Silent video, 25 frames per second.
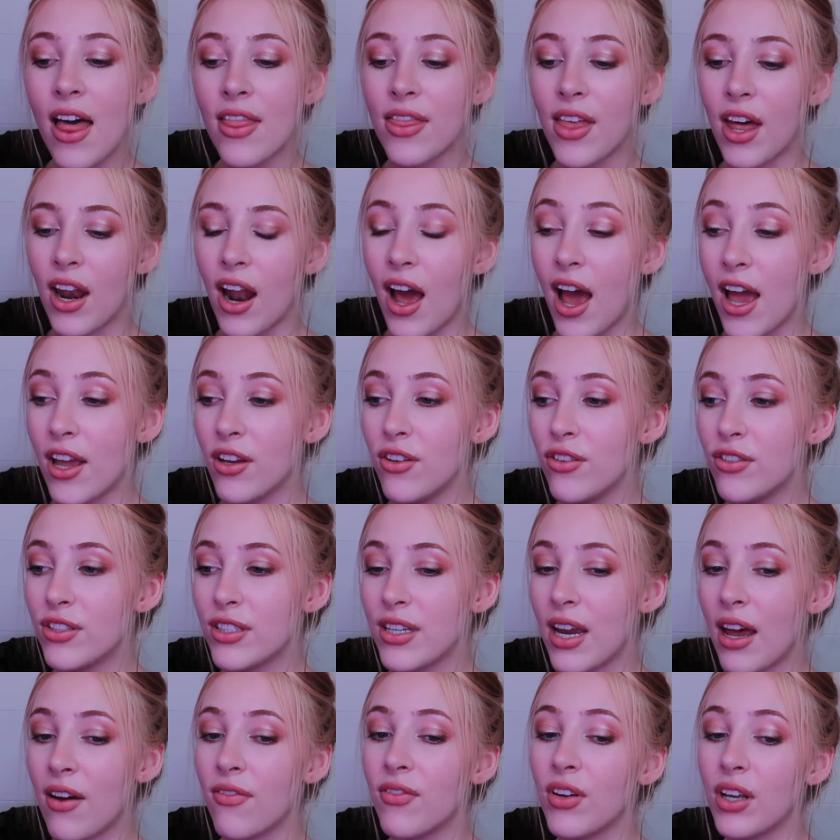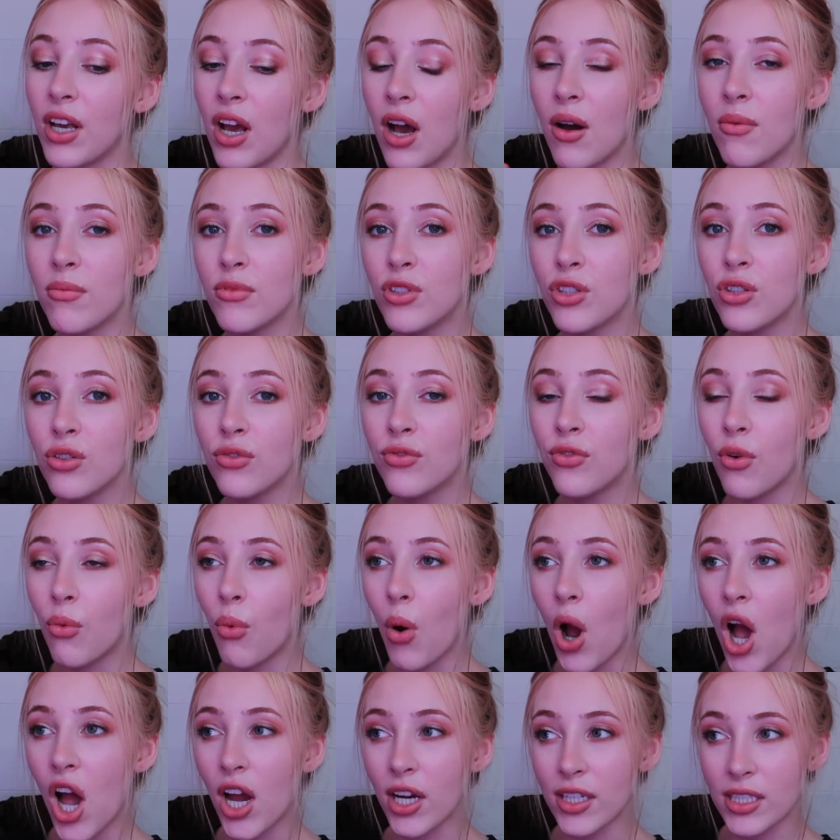that I used to have to come to for
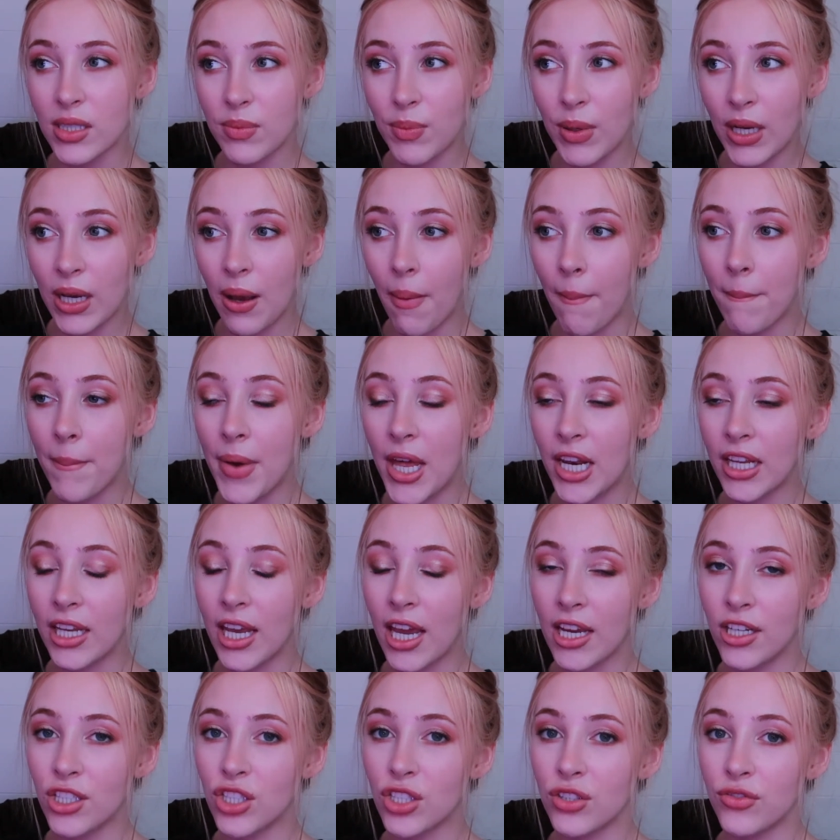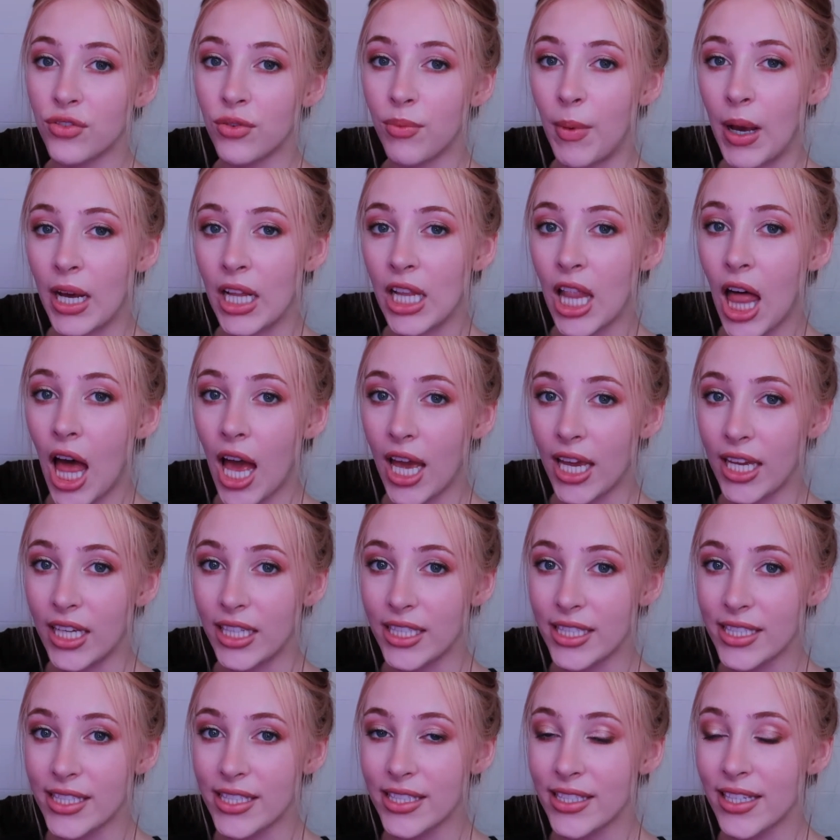work to pick up medication for my
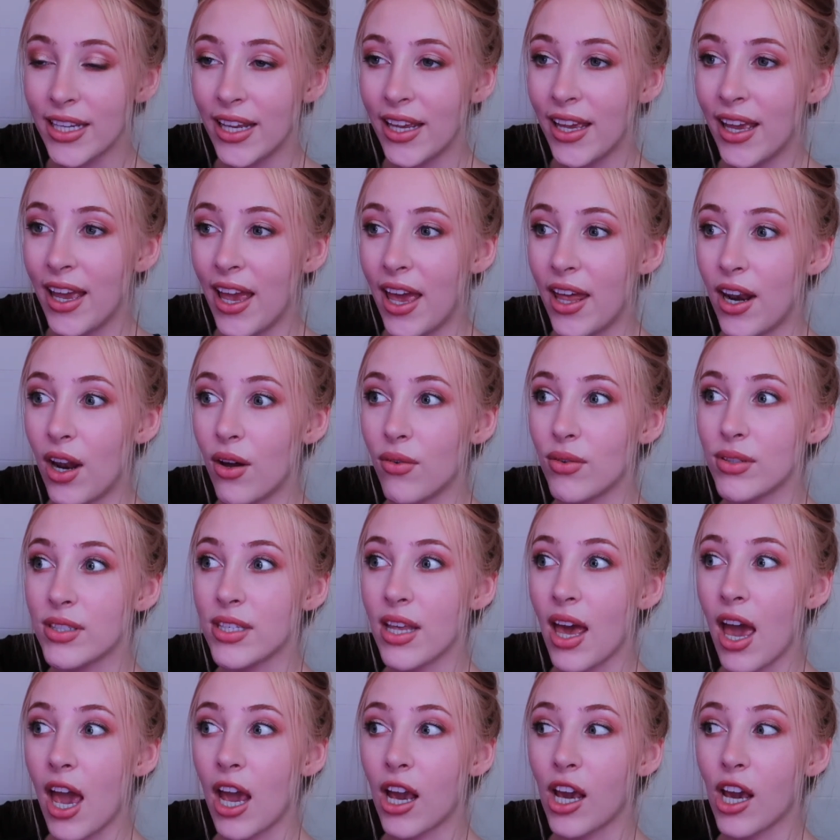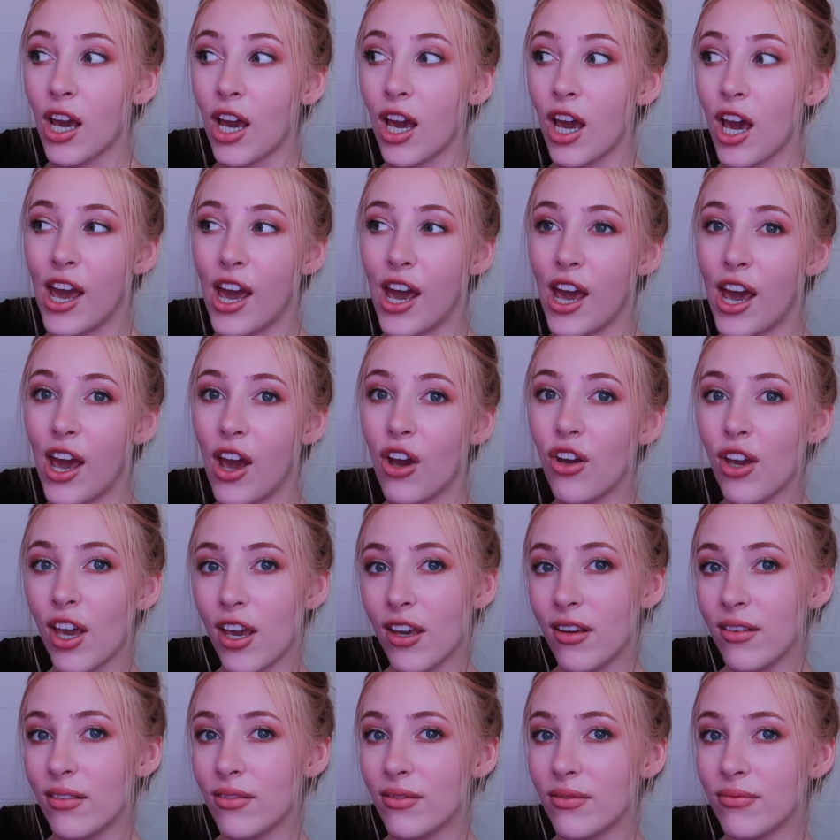clients. And I was like,
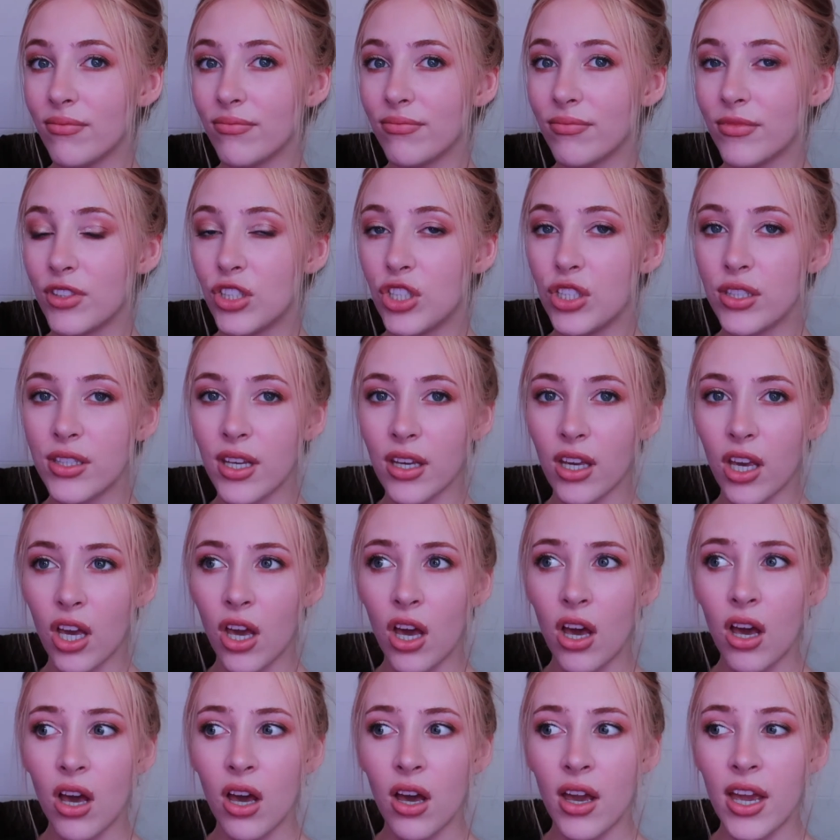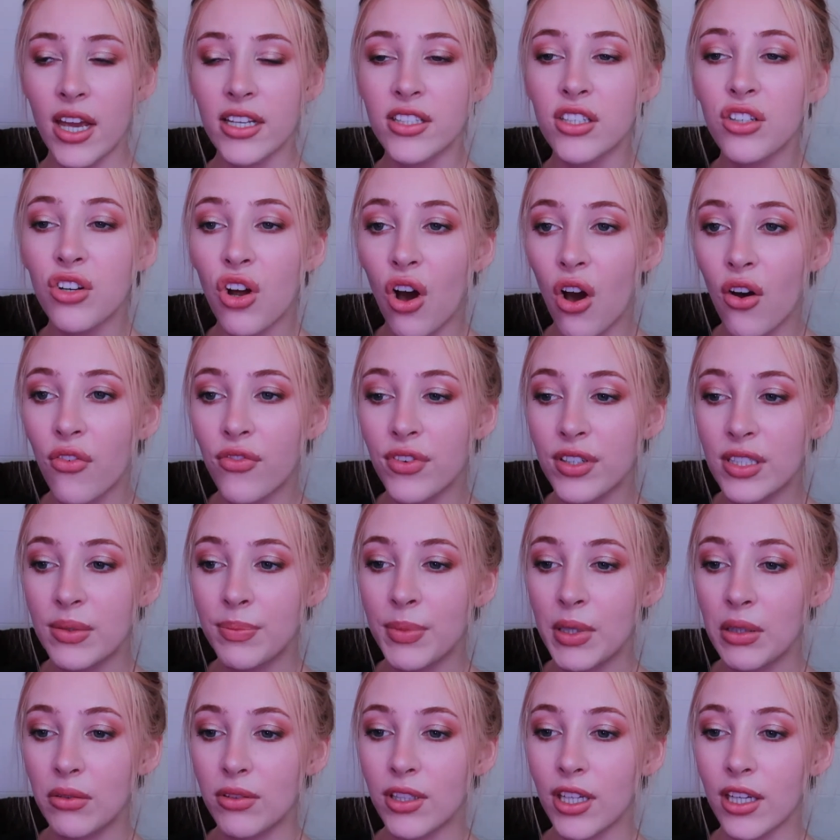okay. And she's like, it's an office
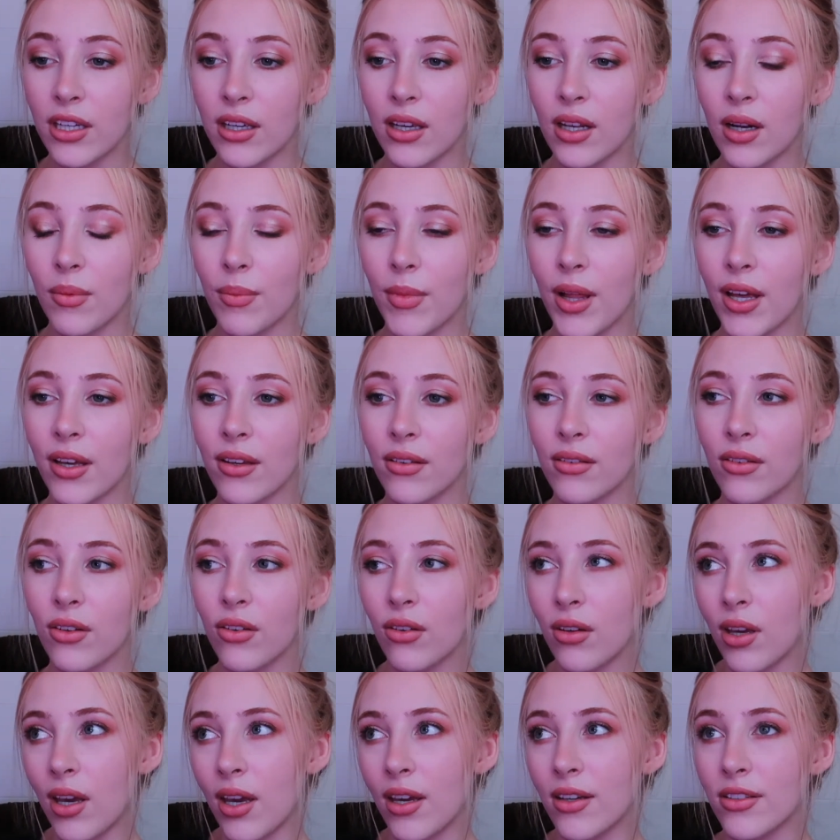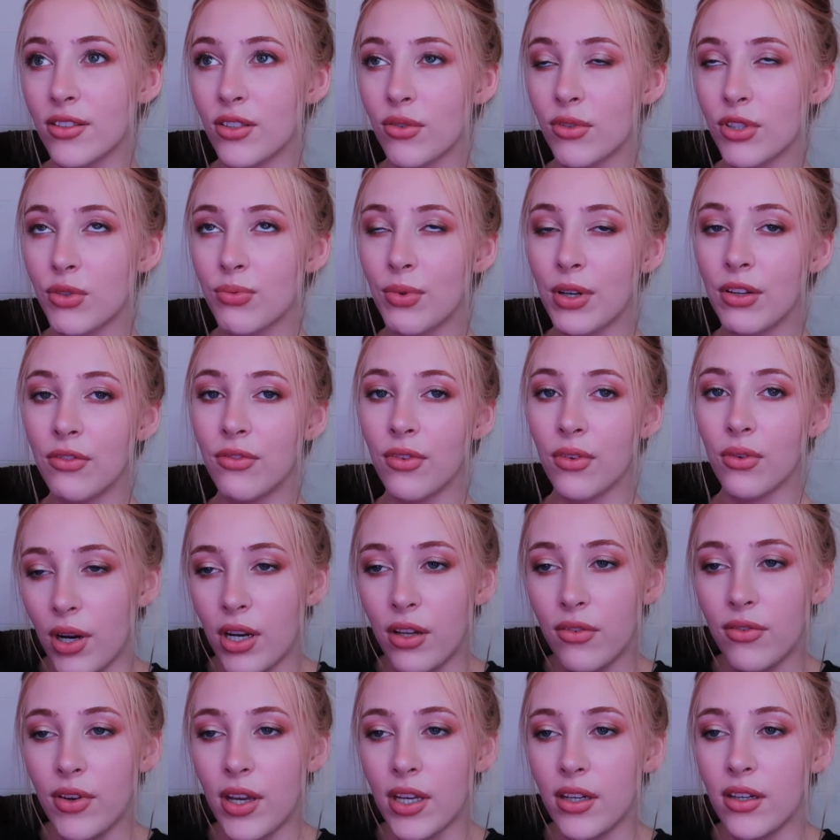building. And I'm like, okay, so it's
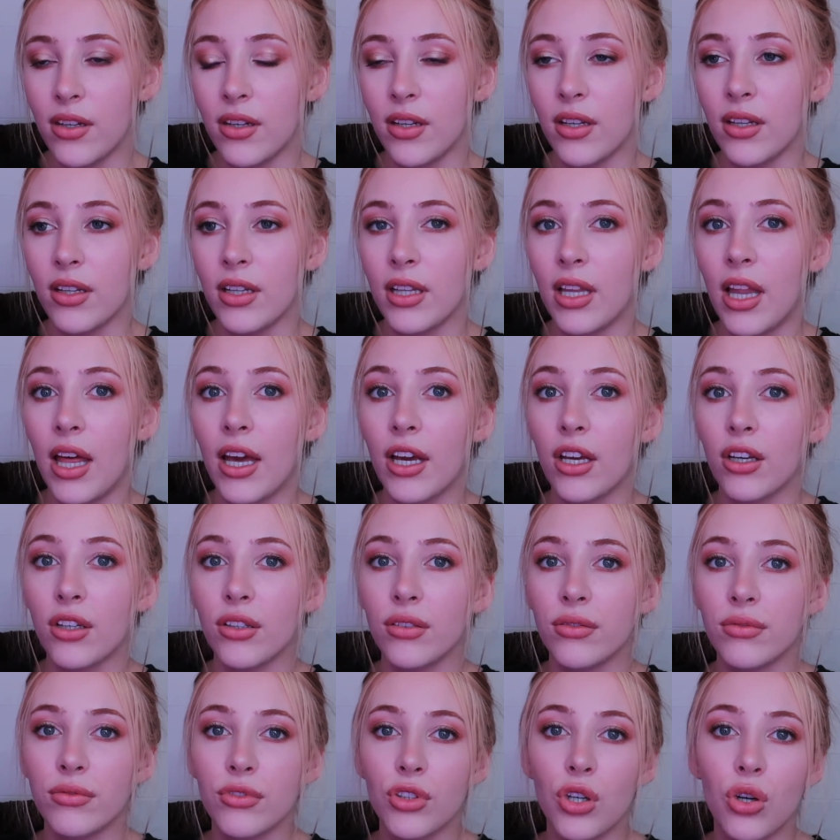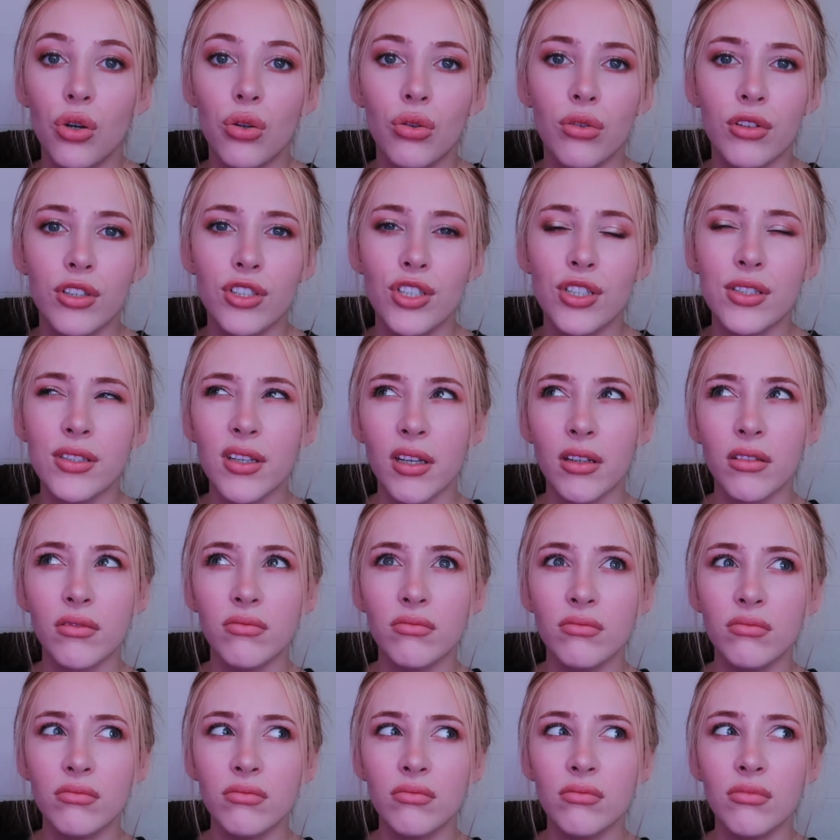renovated it. Like, cool. And she's like,
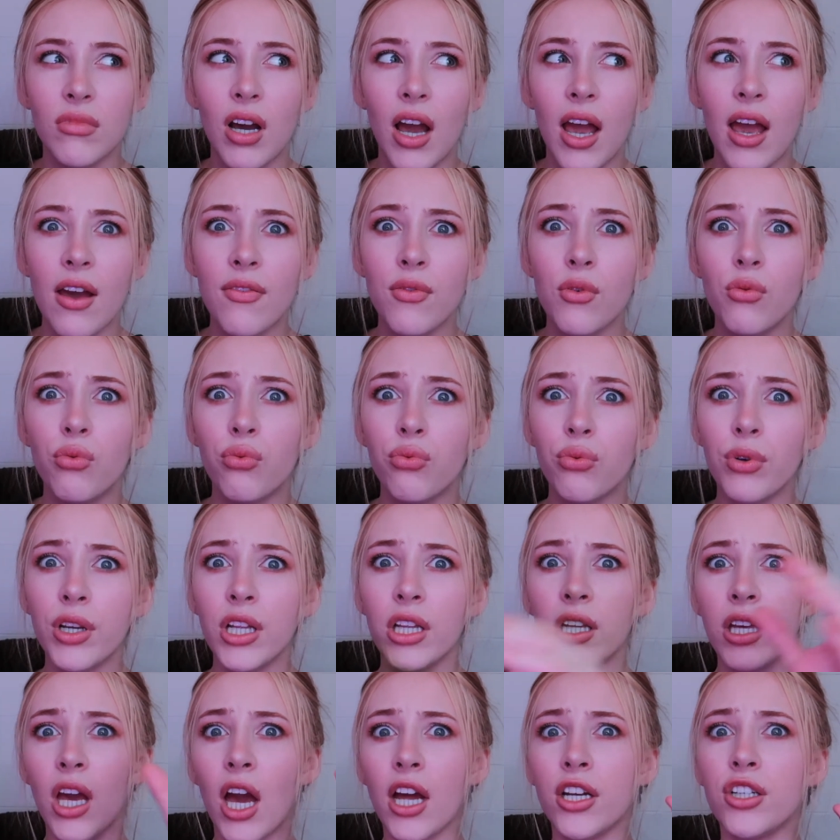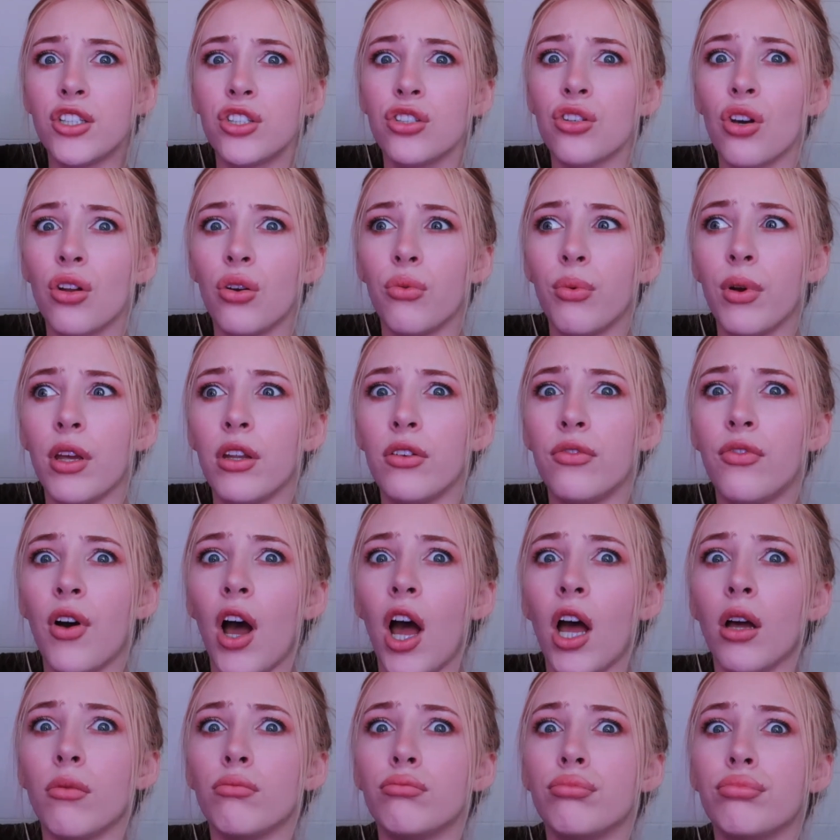I just got a weird
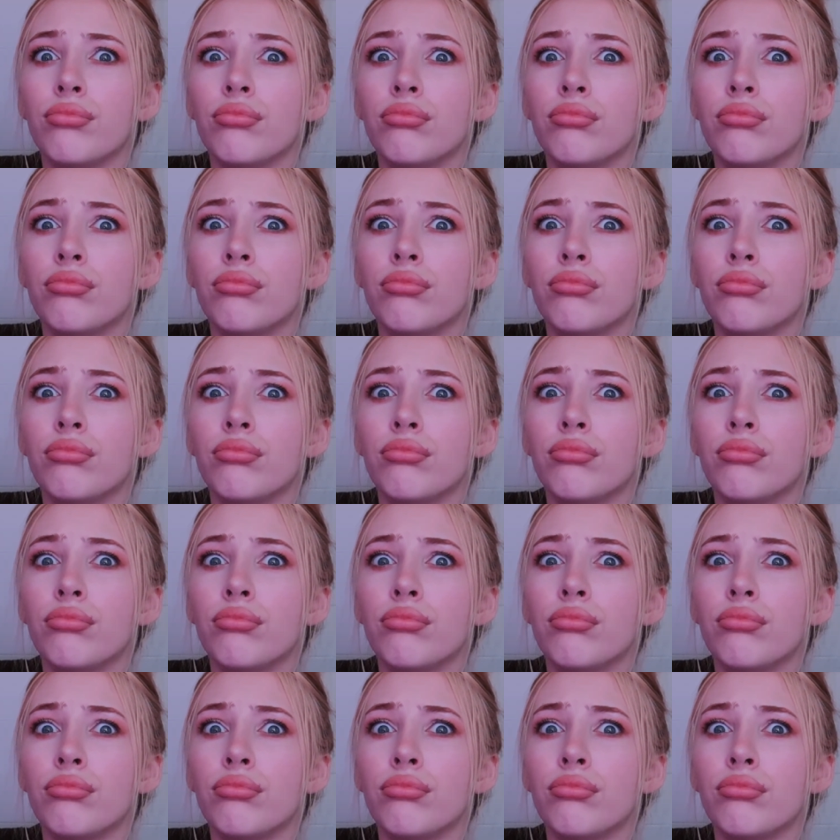vibe.